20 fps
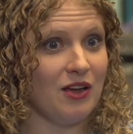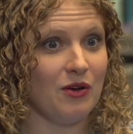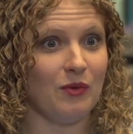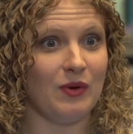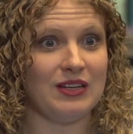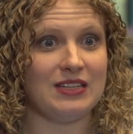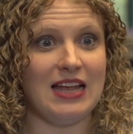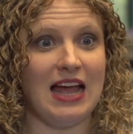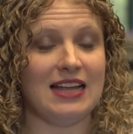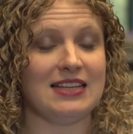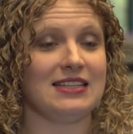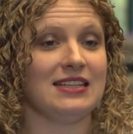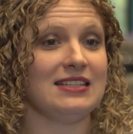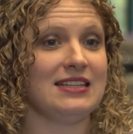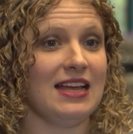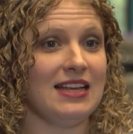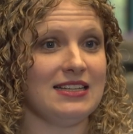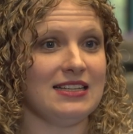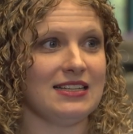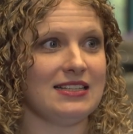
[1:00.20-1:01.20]
which as a
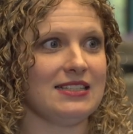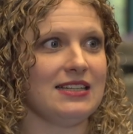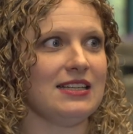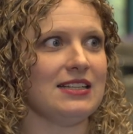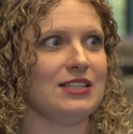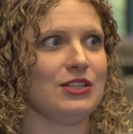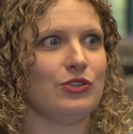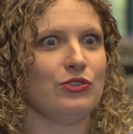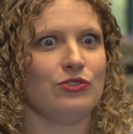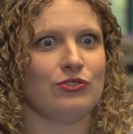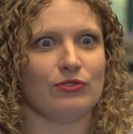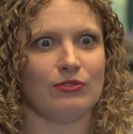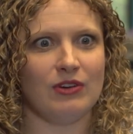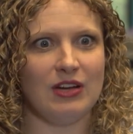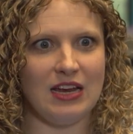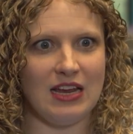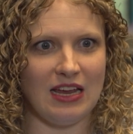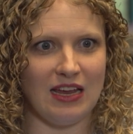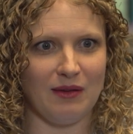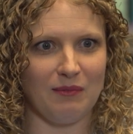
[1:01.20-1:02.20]
dentist is a
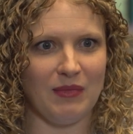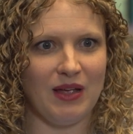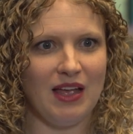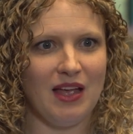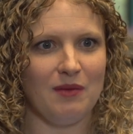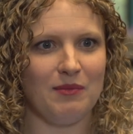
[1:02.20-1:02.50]
dream,